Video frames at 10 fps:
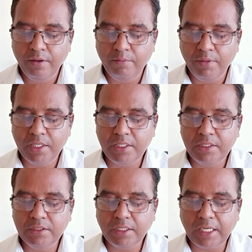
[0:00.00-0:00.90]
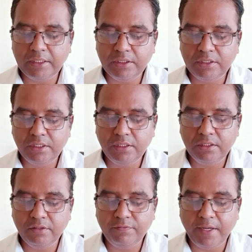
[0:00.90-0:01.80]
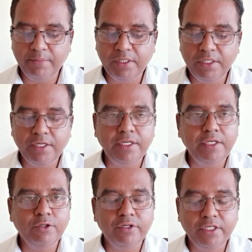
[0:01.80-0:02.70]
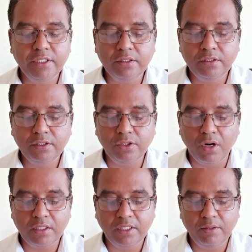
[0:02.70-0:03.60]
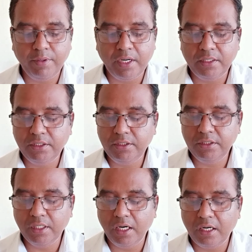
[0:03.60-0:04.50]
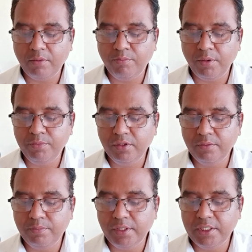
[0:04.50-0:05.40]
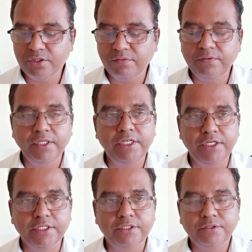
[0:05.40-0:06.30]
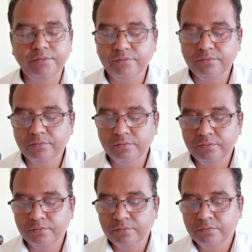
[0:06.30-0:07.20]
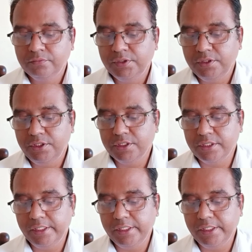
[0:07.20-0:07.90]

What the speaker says: Murder in the Cathedral, The Family Reunion, The Cocktail Party are popular plays of Eliot. T.S.